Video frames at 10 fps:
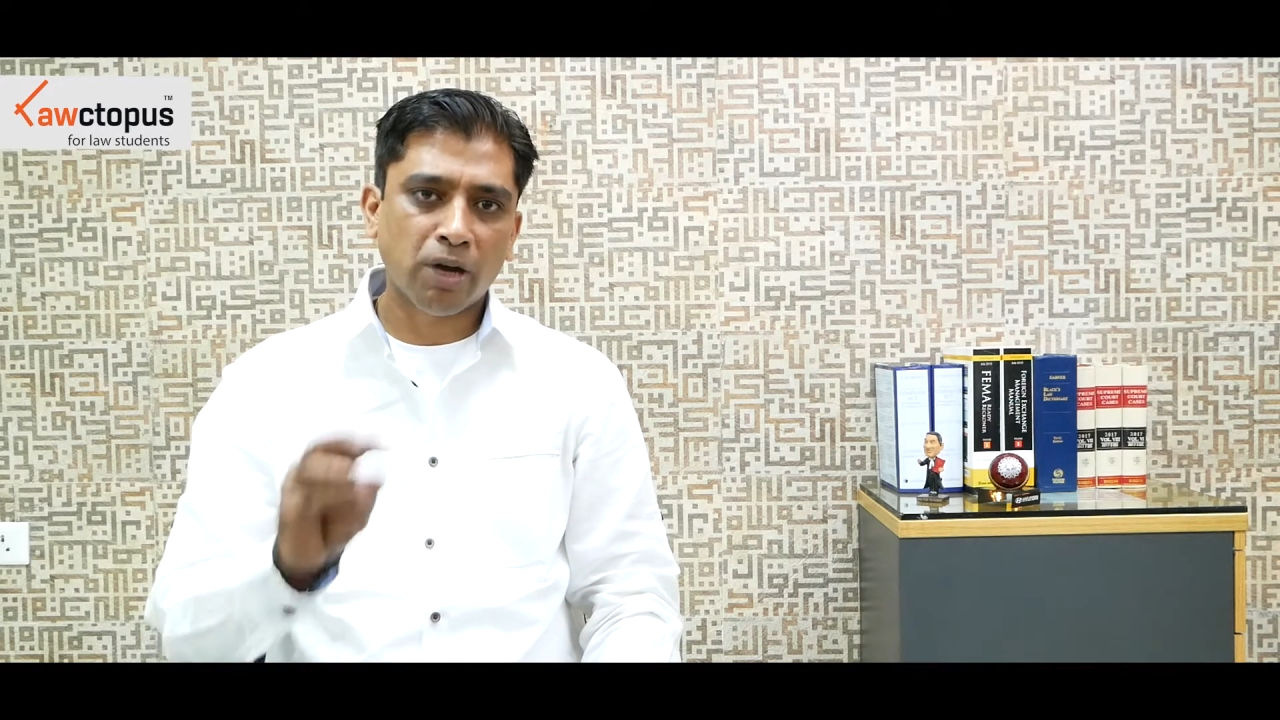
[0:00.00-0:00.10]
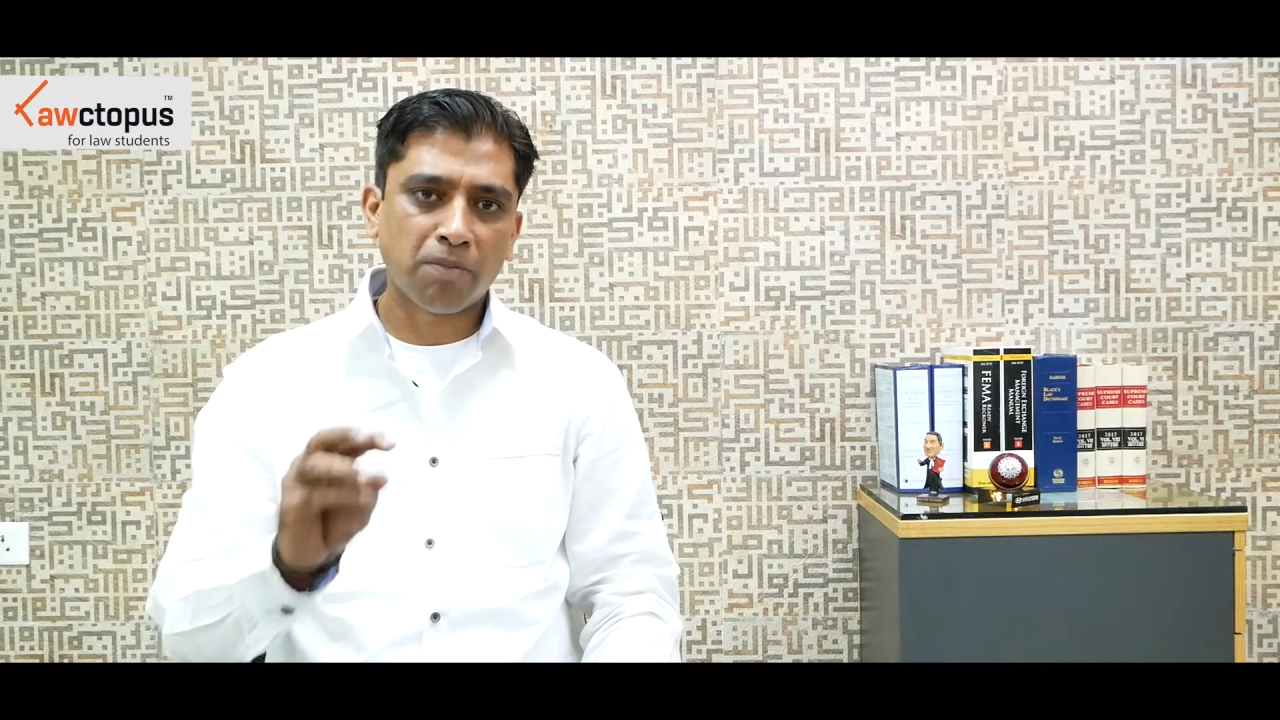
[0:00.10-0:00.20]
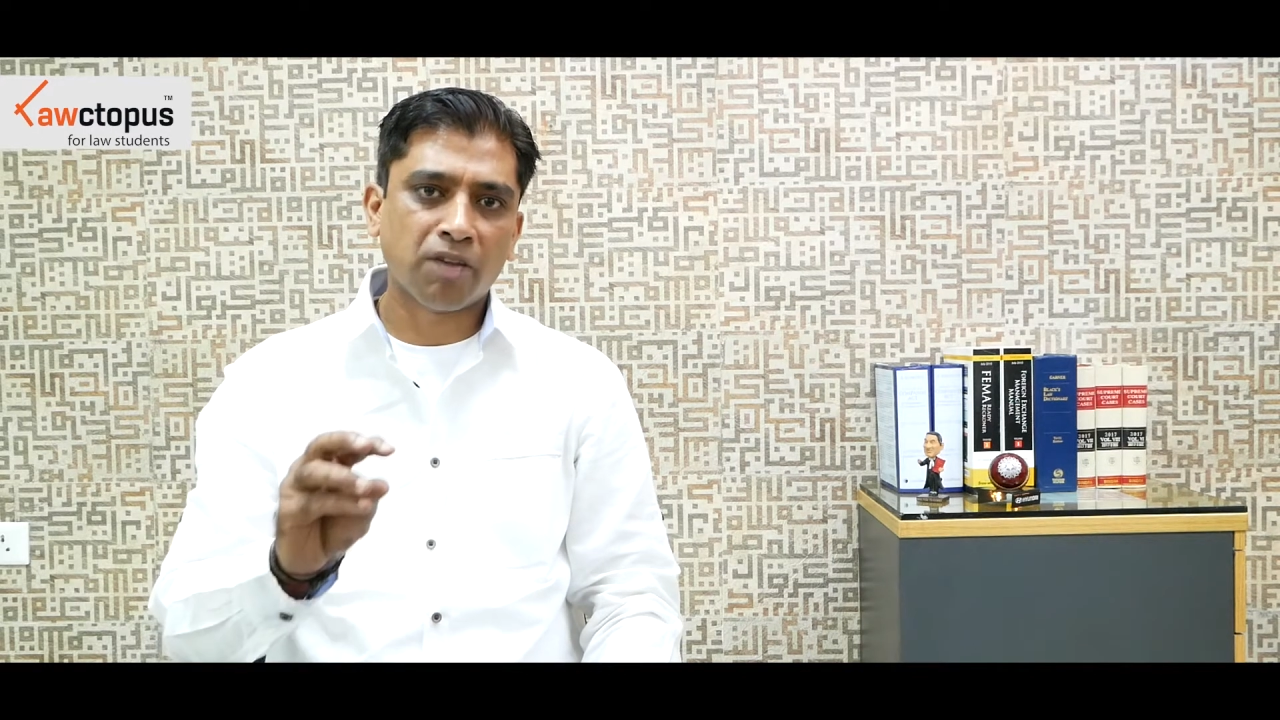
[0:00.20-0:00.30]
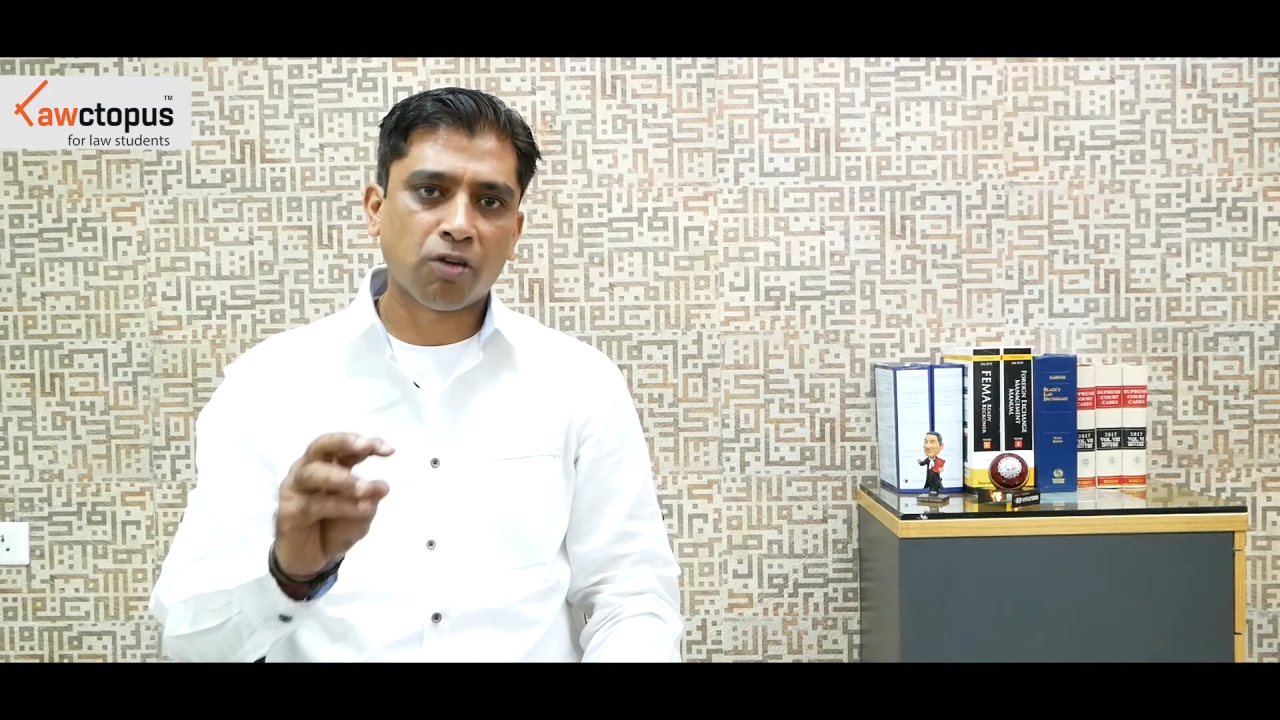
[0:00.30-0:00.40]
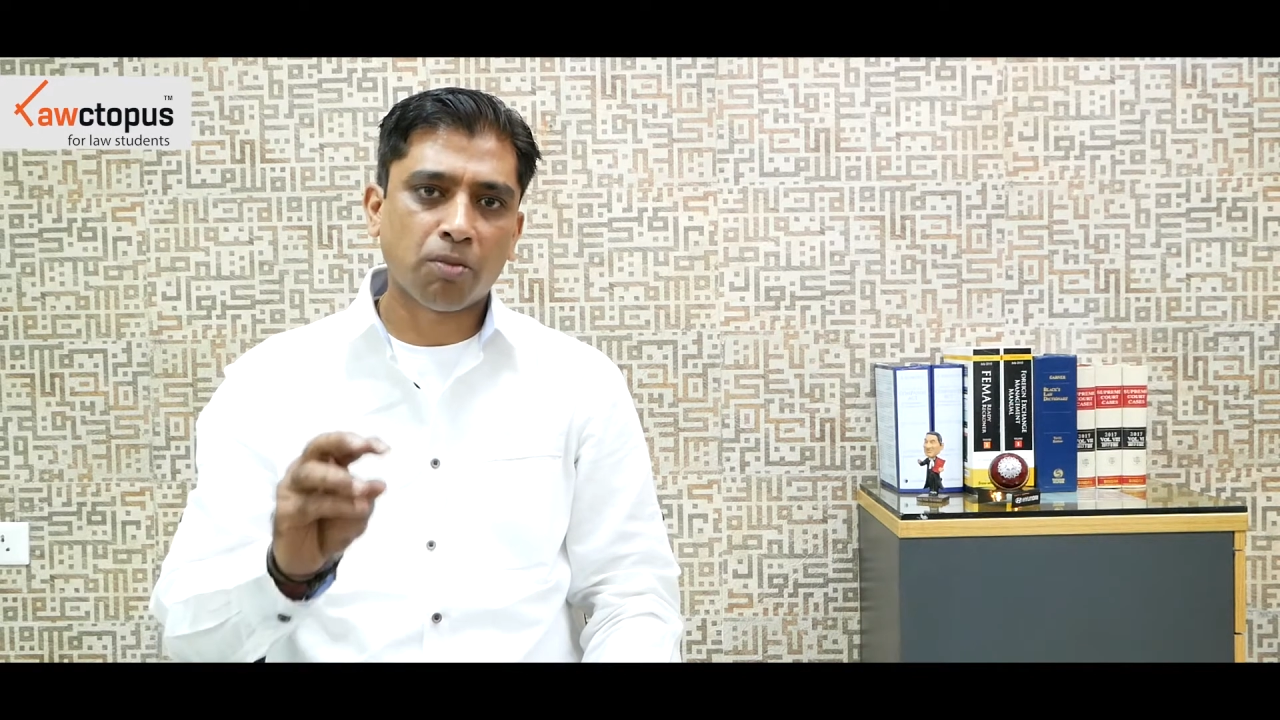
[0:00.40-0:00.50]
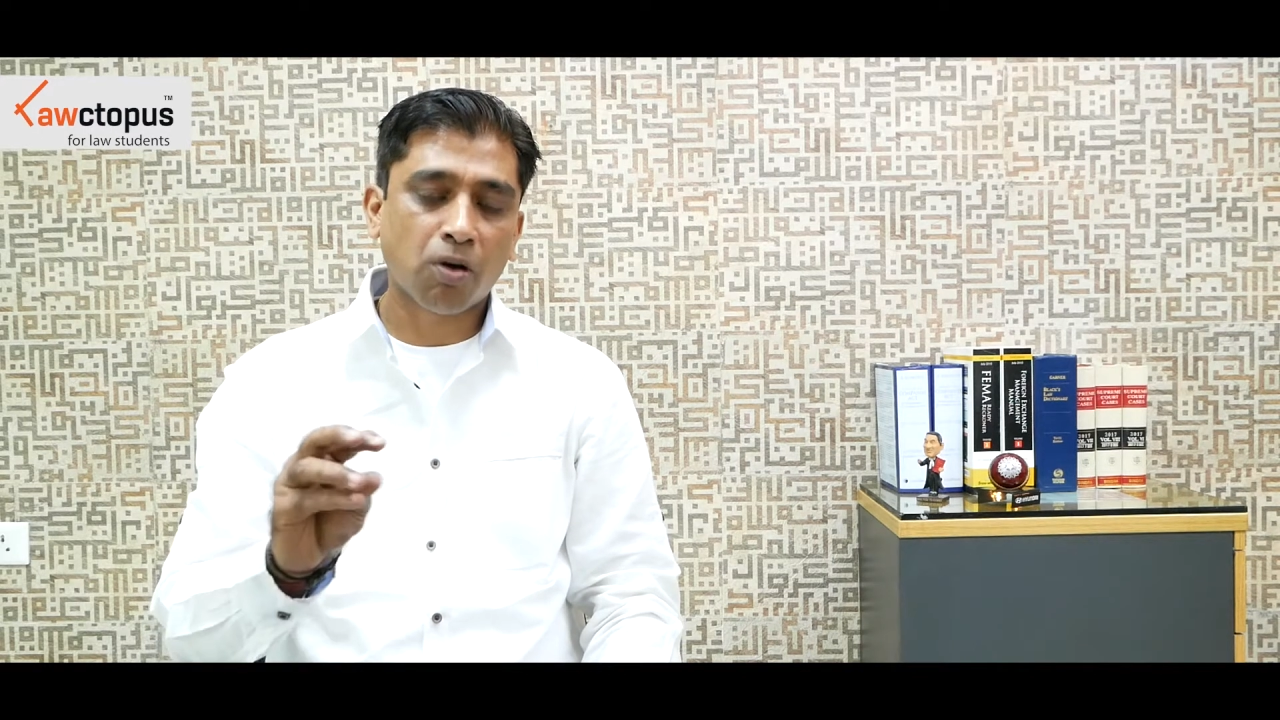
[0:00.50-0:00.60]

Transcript: M&A from